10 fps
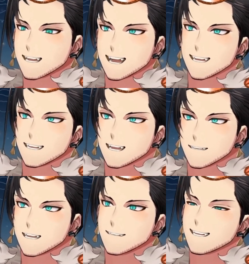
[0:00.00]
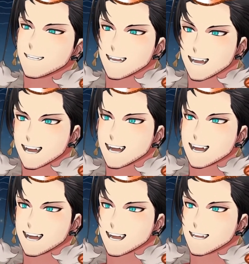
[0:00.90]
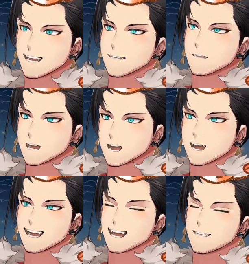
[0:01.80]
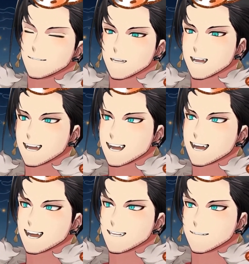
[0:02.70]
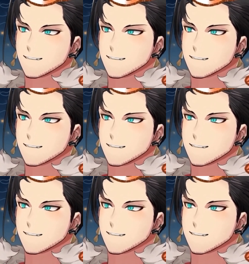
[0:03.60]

Number 15, Burger King foot lettuce.